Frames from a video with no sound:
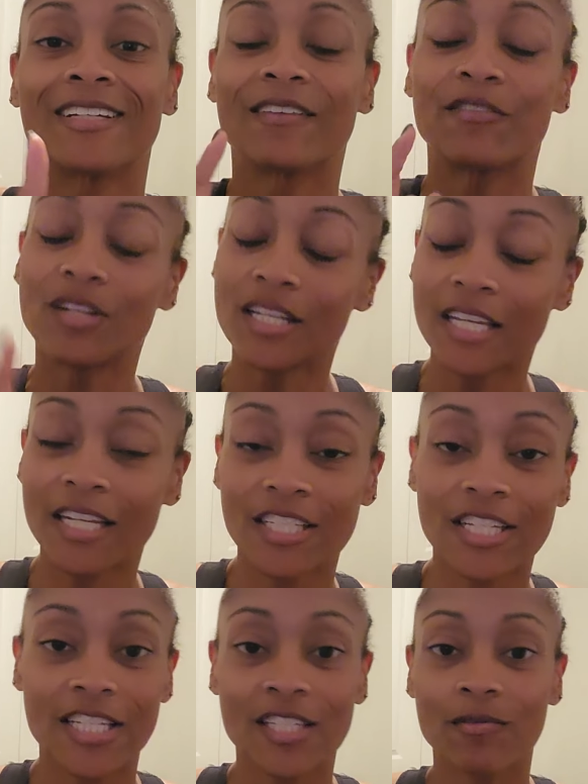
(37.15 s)
If you didn't get
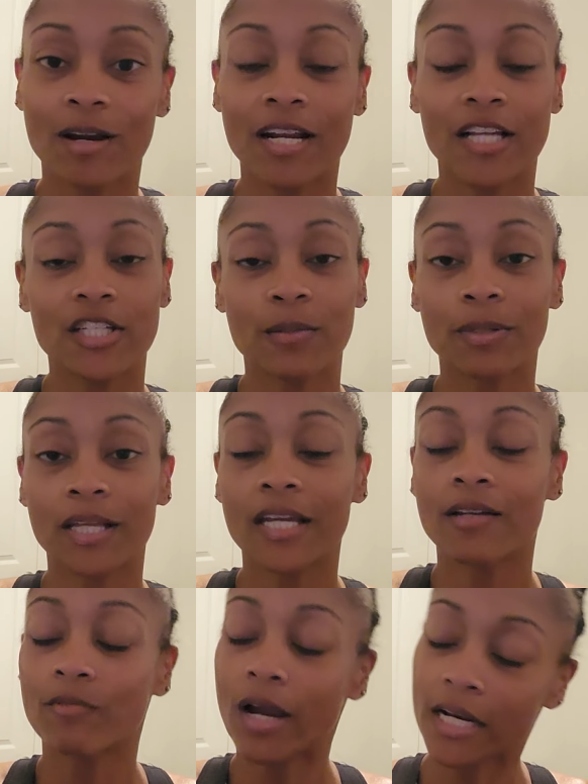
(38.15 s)
a chance to write out your
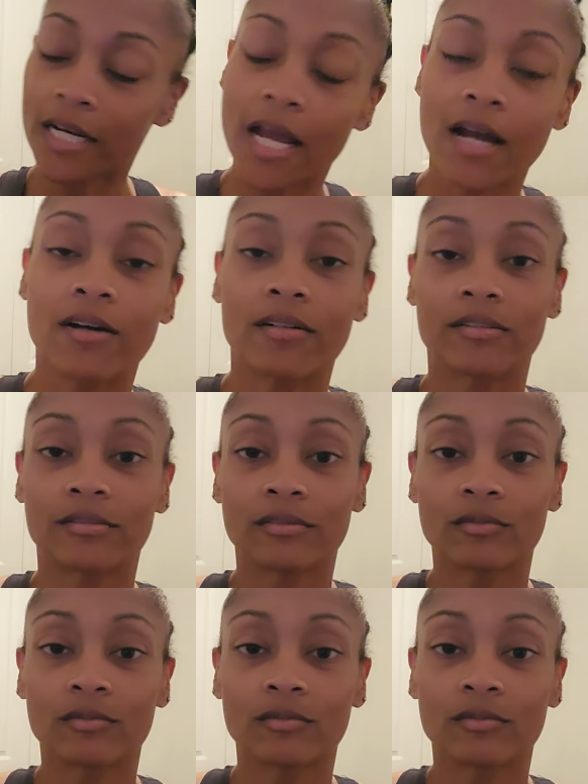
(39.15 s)
plan, write it out.